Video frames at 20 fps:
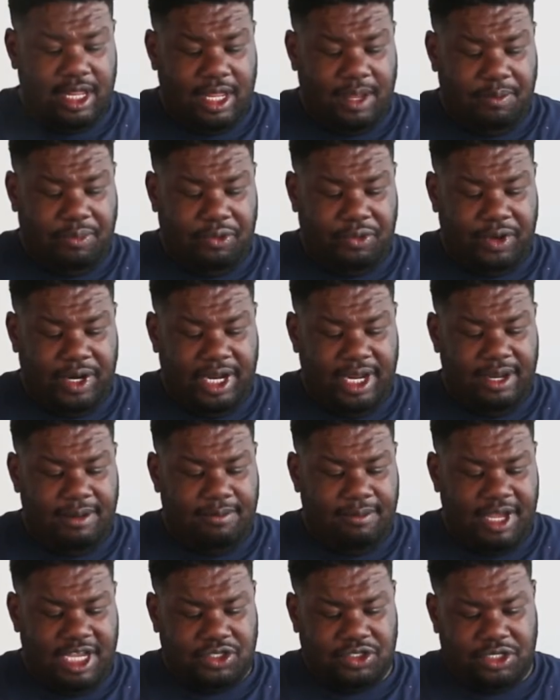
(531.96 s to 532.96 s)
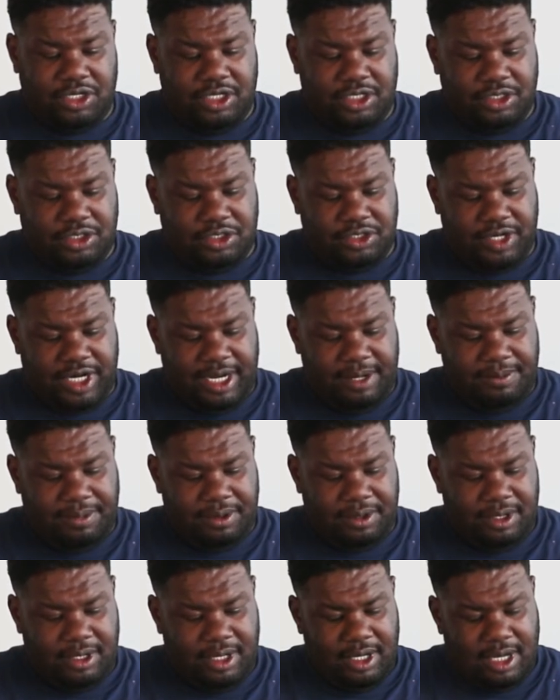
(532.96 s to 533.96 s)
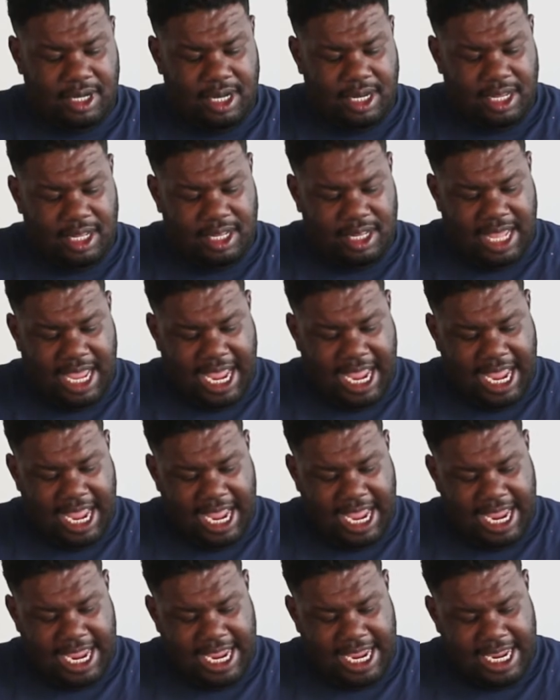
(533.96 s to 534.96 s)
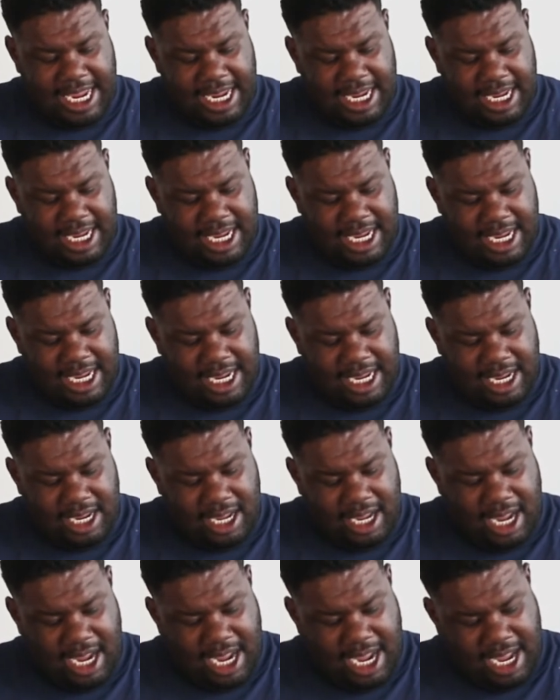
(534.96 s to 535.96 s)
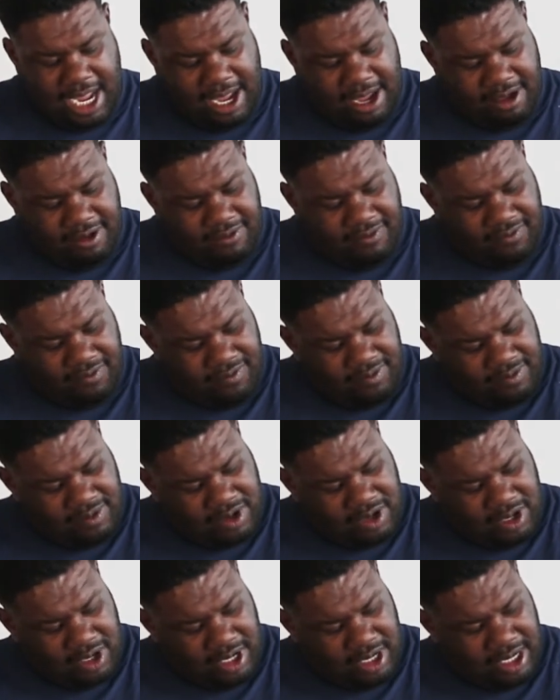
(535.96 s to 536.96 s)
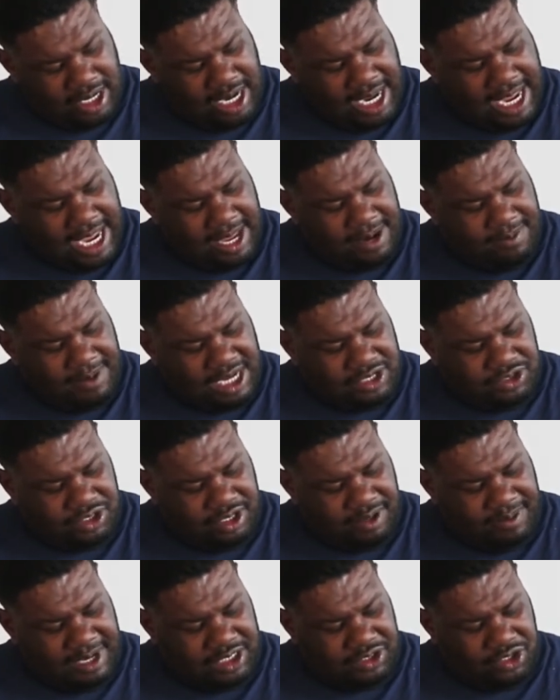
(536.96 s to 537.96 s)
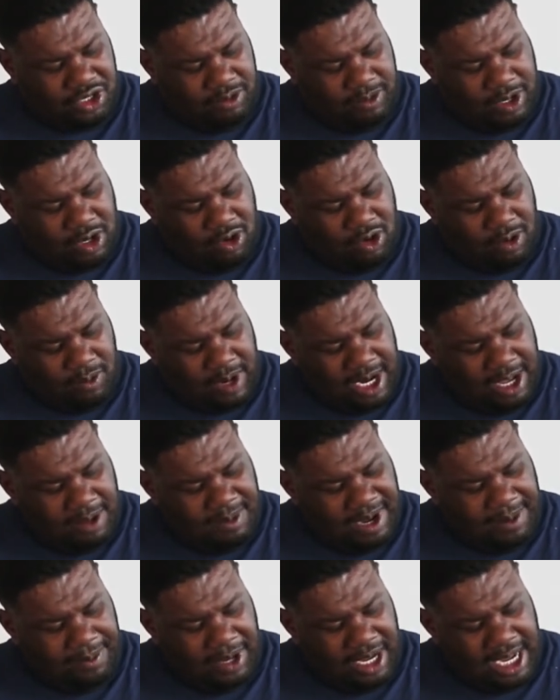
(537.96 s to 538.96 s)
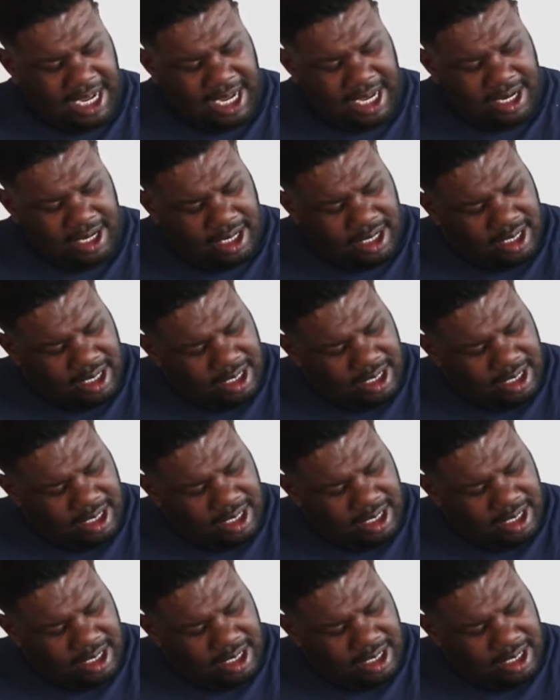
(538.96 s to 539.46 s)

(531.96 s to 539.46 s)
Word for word: is a pre-measured strip that I have took and measured to make sure it would go around my pot.